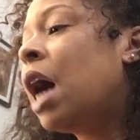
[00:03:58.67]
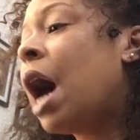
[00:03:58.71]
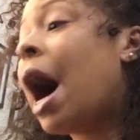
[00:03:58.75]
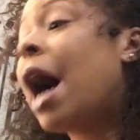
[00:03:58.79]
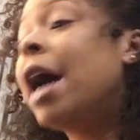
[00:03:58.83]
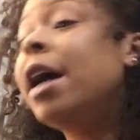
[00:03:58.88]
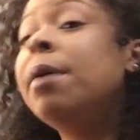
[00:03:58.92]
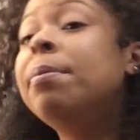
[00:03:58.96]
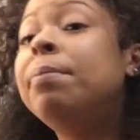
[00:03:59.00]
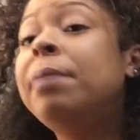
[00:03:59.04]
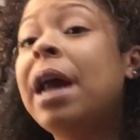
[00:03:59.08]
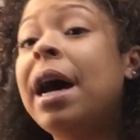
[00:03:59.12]

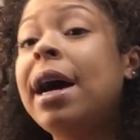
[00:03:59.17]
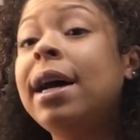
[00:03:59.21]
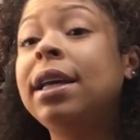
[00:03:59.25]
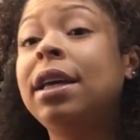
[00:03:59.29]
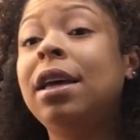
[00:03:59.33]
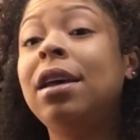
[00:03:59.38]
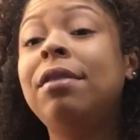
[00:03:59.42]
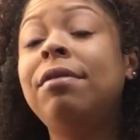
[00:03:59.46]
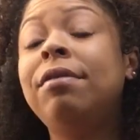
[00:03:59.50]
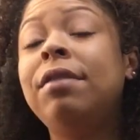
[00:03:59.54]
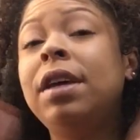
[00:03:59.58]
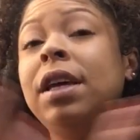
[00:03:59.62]
am not
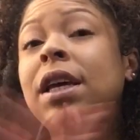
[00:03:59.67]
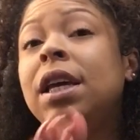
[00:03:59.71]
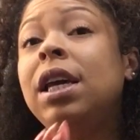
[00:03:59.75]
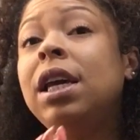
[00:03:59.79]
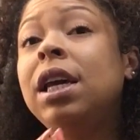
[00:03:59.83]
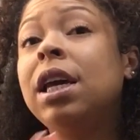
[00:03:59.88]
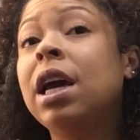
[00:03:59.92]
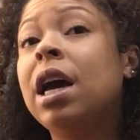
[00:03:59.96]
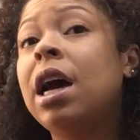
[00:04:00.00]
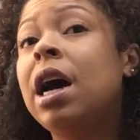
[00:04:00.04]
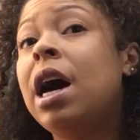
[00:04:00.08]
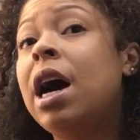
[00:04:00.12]

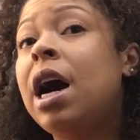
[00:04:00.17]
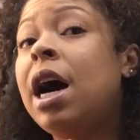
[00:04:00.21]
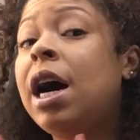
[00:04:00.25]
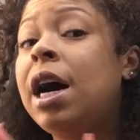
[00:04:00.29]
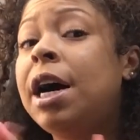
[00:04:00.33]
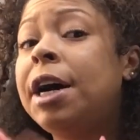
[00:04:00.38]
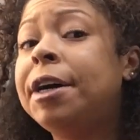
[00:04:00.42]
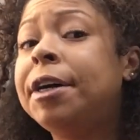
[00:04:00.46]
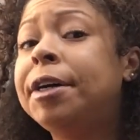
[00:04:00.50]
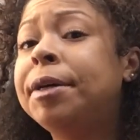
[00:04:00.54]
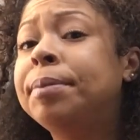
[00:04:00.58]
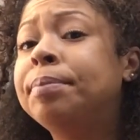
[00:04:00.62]
giving
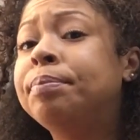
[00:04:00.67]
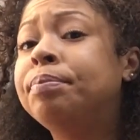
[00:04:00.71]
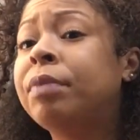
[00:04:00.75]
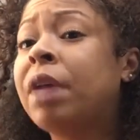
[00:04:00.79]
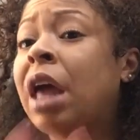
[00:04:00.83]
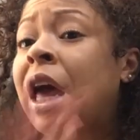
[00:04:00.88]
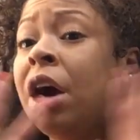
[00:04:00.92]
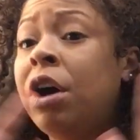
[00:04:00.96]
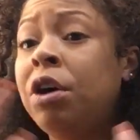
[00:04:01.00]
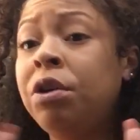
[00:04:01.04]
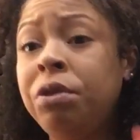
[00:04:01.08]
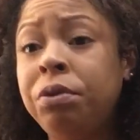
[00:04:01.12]

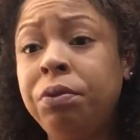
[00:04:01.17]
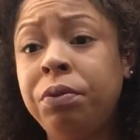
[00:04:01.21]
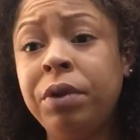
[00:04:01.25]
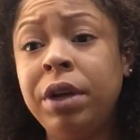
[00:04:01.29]
health